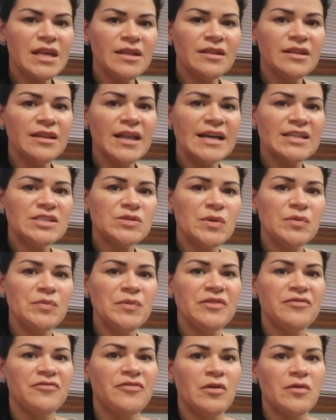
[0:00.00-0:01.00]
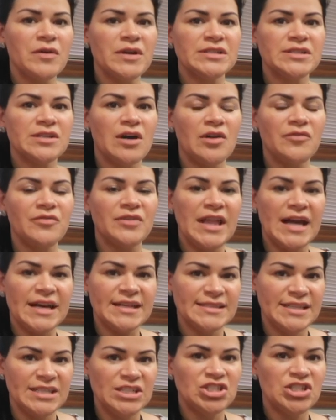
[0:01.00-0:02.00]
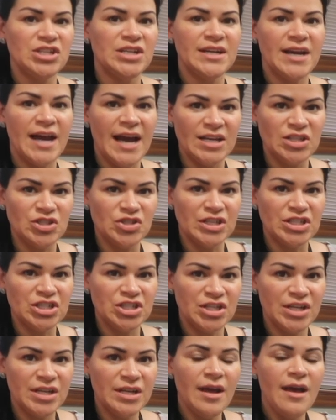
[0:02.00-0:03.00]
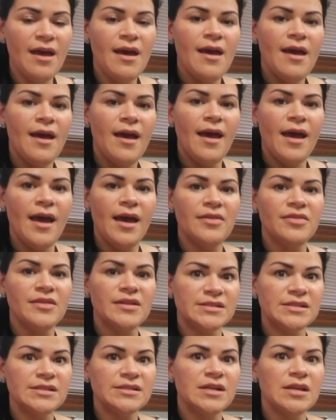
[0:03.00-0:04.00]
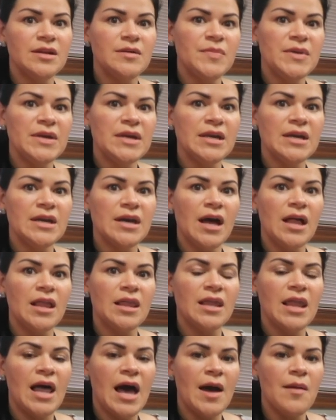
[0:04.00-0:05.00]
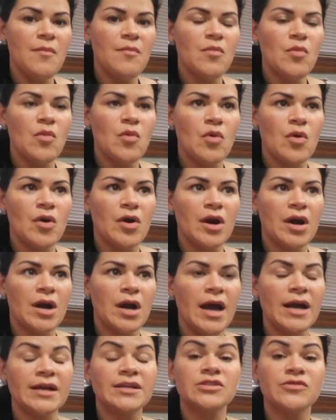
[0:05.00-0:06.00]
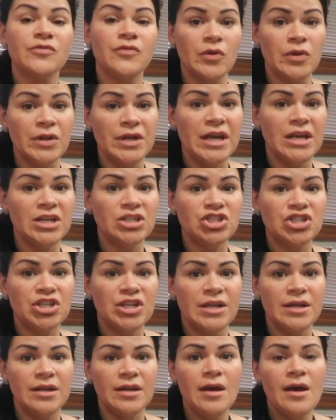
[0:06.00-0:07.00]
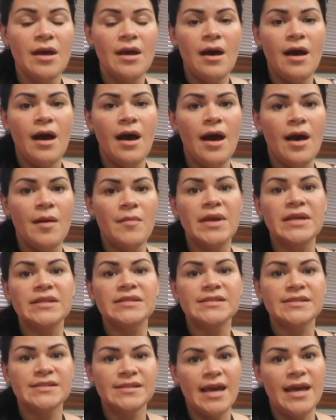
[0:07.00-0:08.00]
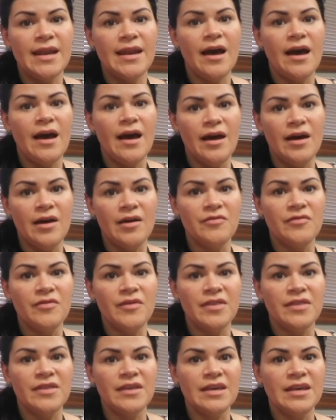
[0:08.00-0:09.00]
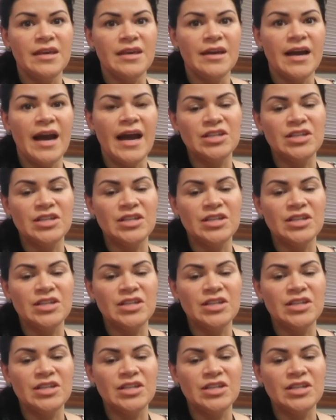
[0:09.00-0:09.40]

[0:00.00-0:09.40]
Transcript: The last one we focused on relaxation and hydration, and this is gonna be a lot more exfoliation instead of the